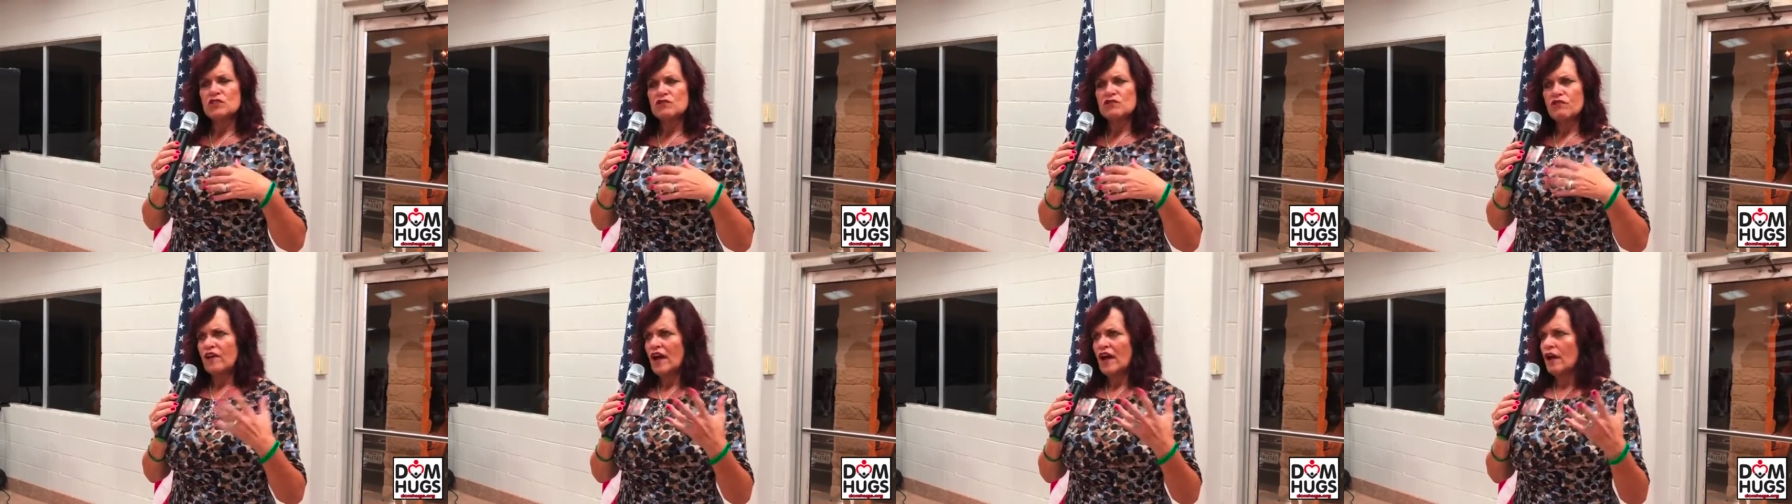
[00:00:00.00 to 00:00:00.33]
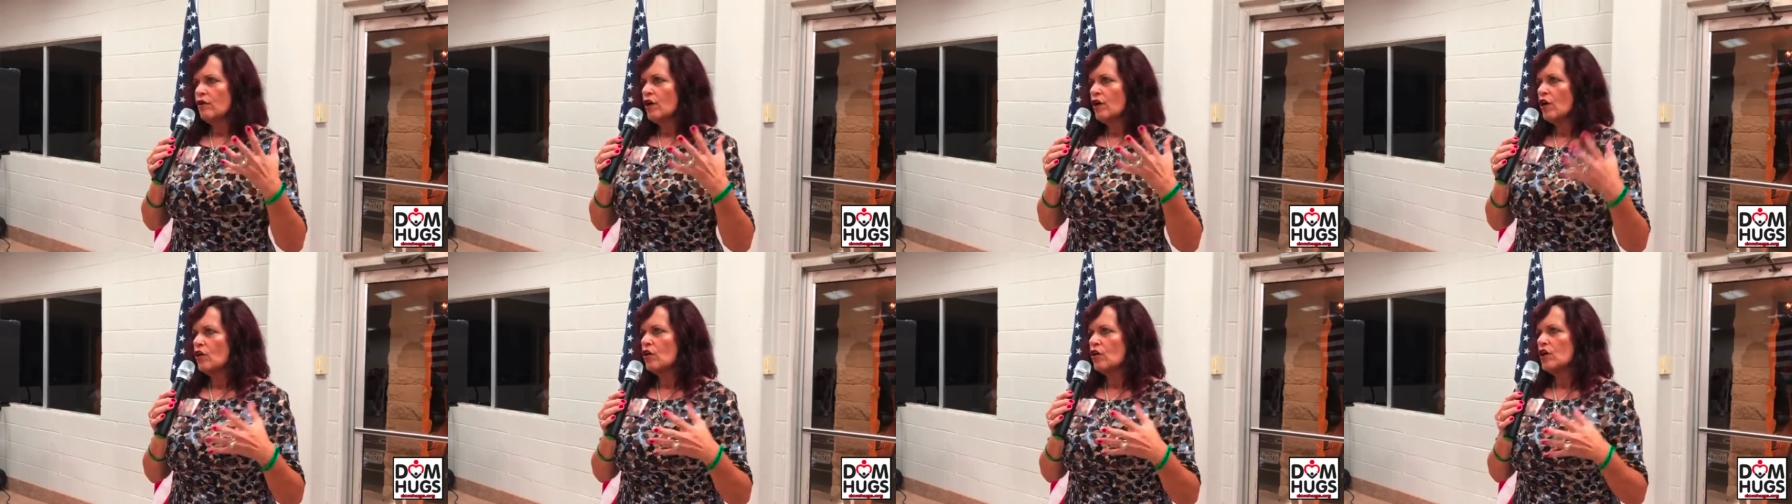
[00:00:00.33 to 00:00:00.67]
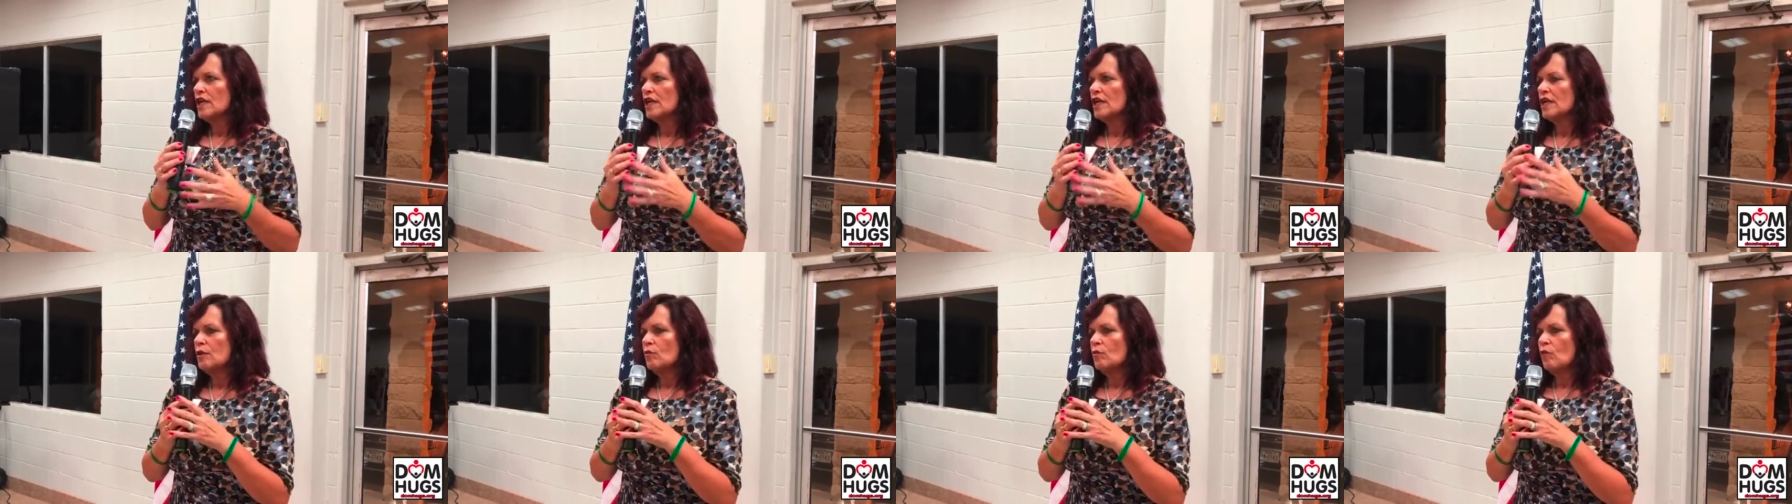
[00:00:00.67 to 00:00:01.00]
it was very
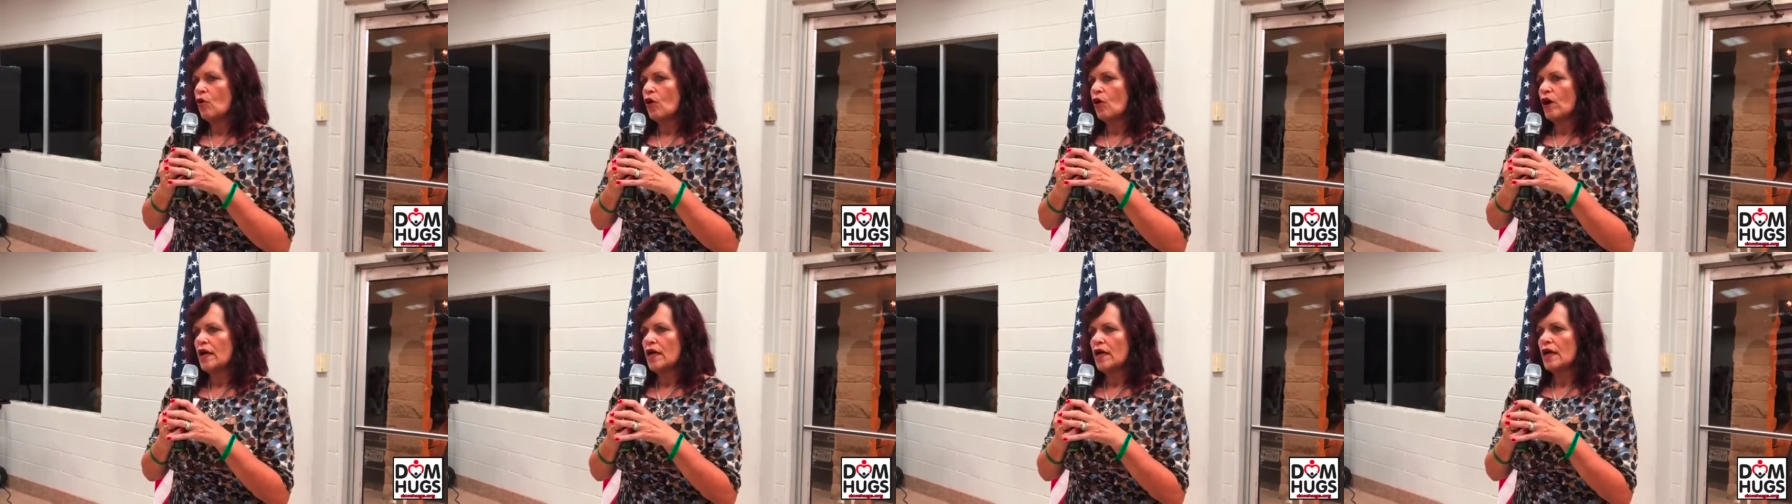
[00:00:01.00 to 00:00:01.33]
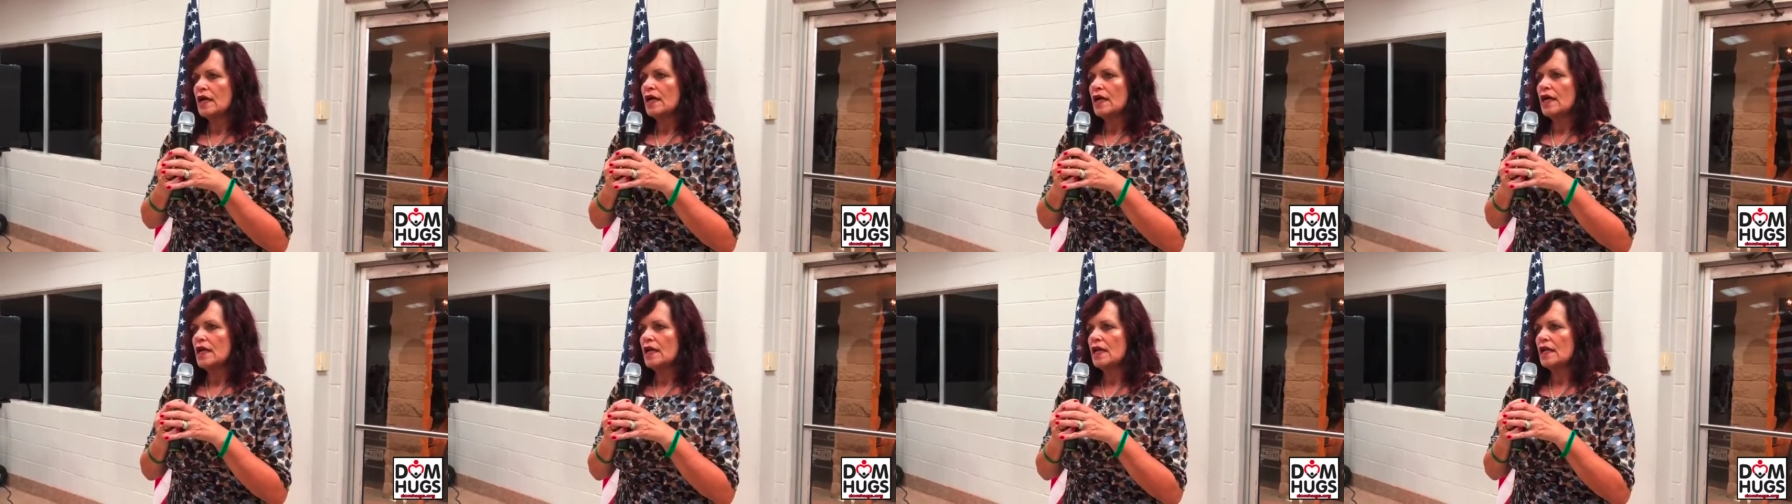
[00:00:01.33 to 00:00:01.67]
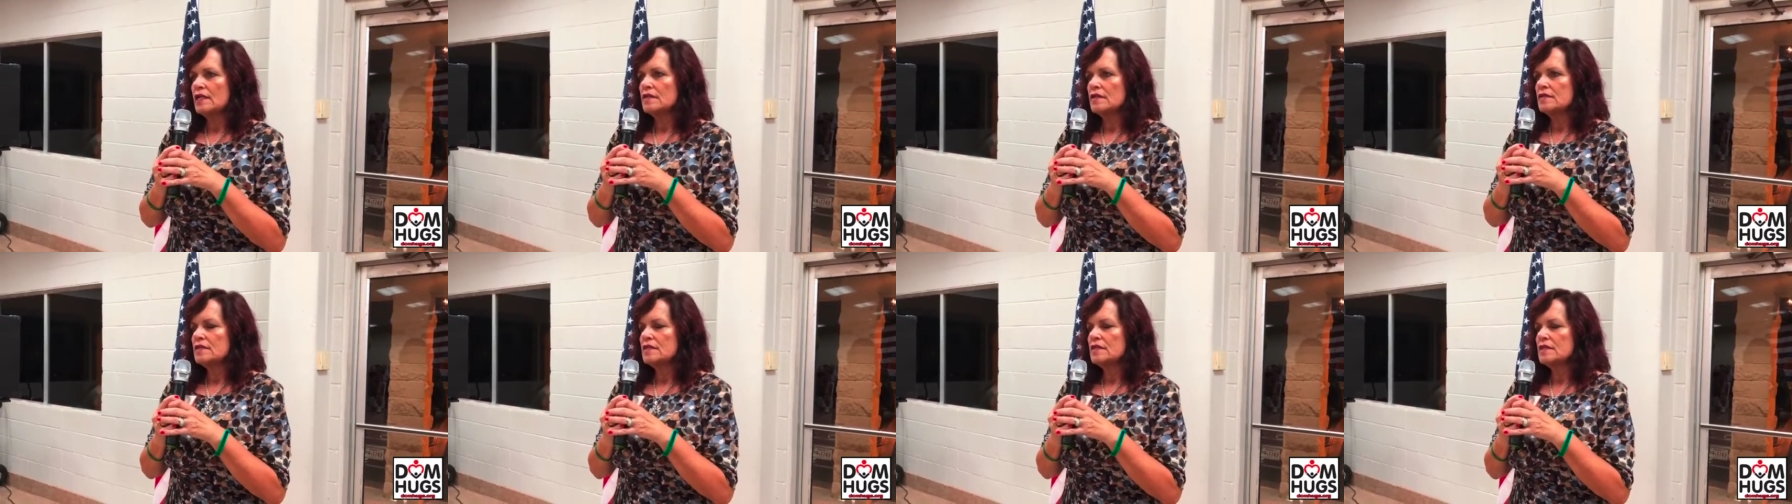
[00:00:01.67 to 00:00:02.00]
early in the morning,
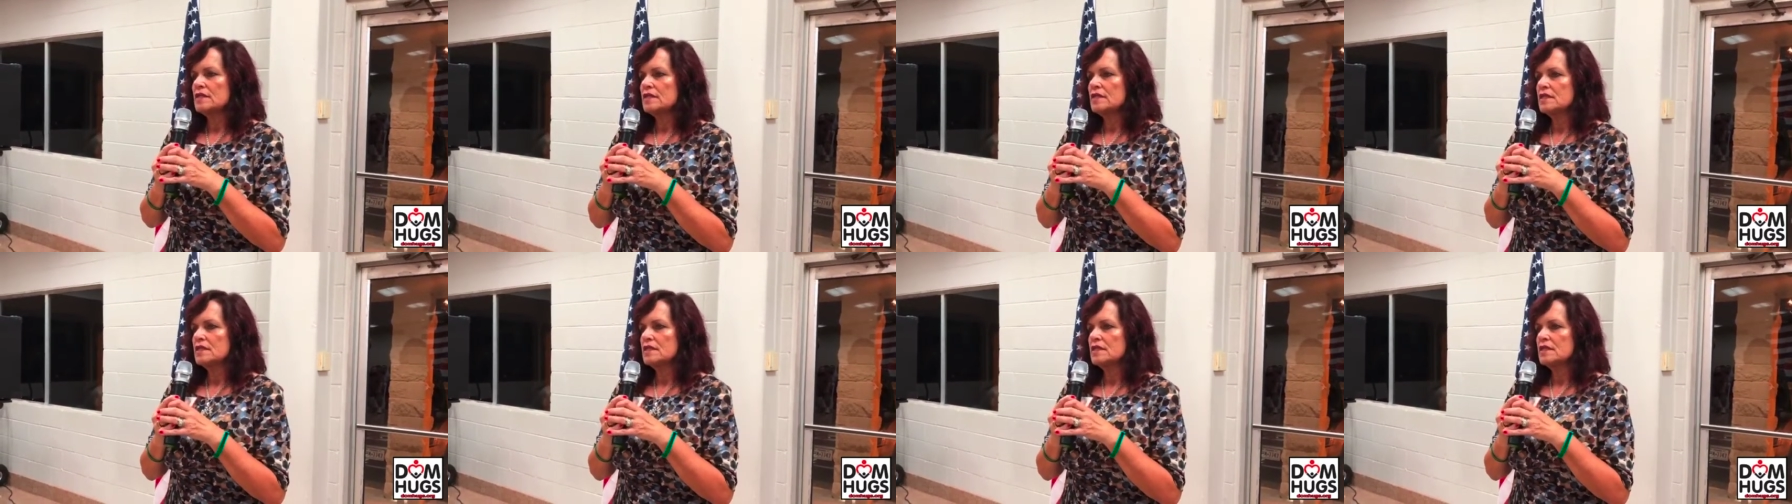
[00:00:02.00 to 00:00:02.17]
and